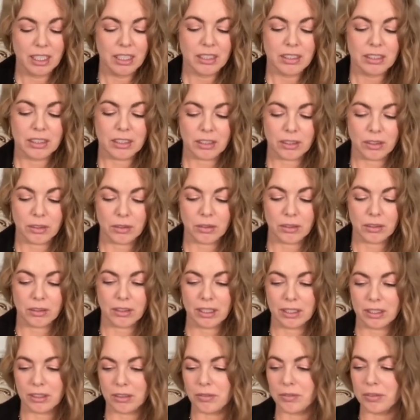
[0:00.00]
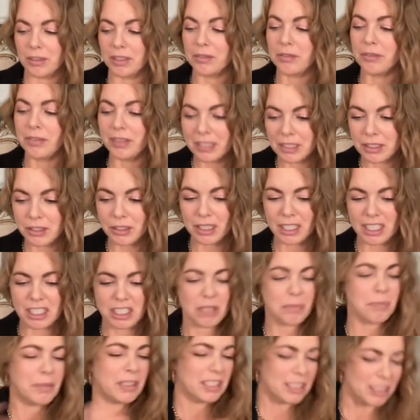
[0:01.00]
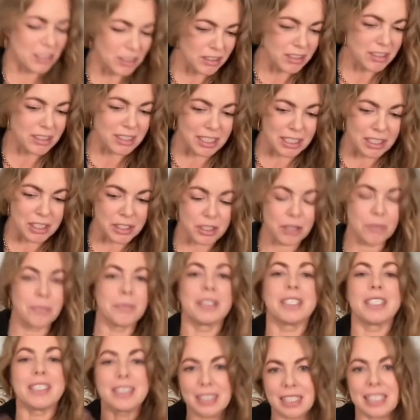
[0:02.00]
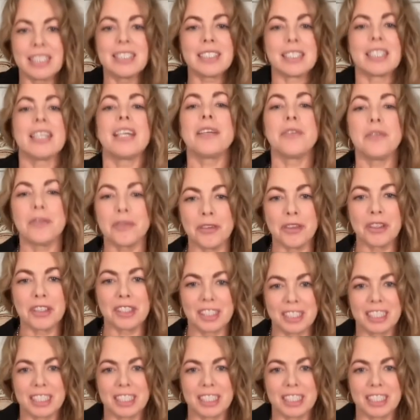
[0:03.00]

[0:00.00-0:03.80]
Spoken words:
So, and it feels sexual, but it's not sexual, but it's life force.